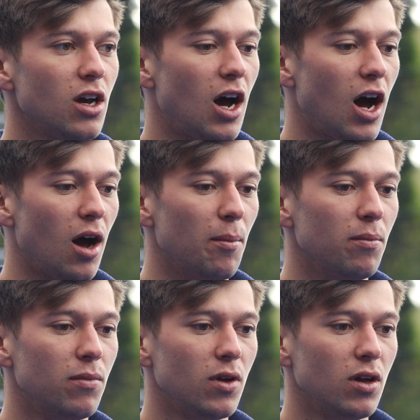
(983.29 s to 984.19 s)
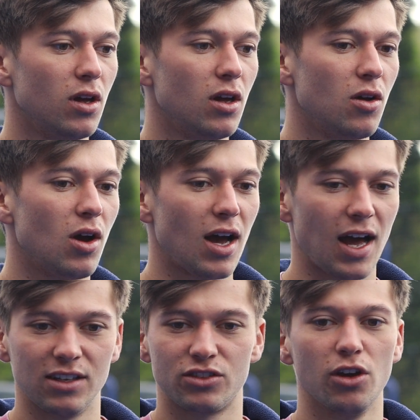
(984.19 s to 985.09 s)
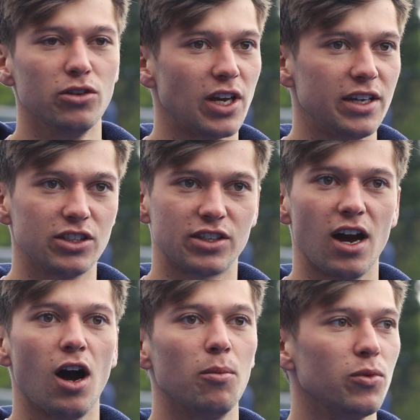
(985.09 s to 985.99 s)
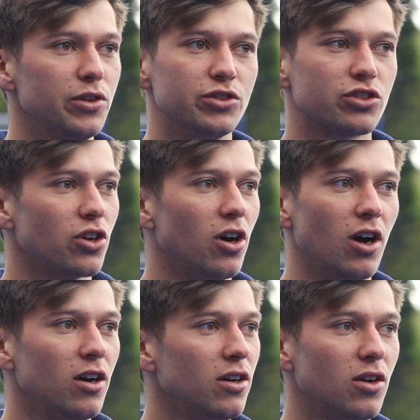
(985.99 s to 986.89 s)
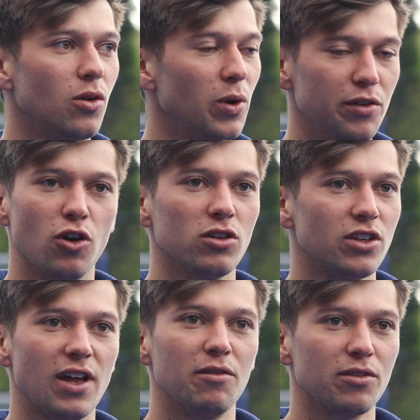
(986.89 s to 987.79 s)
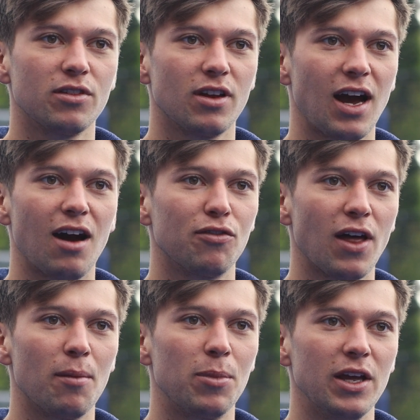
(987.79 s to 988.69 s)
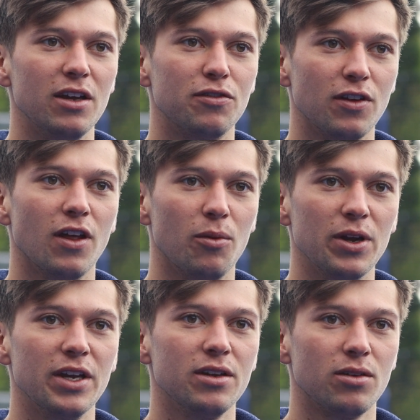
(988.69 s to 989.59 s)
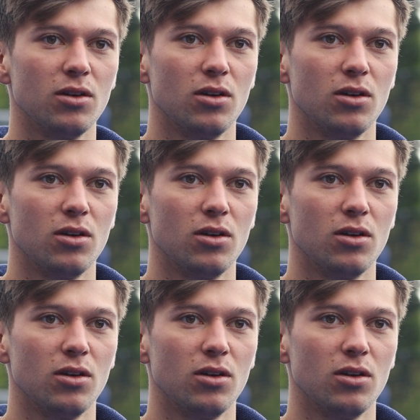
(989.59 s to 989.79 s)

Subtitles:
as those ages get up, we've got to then have that belief that we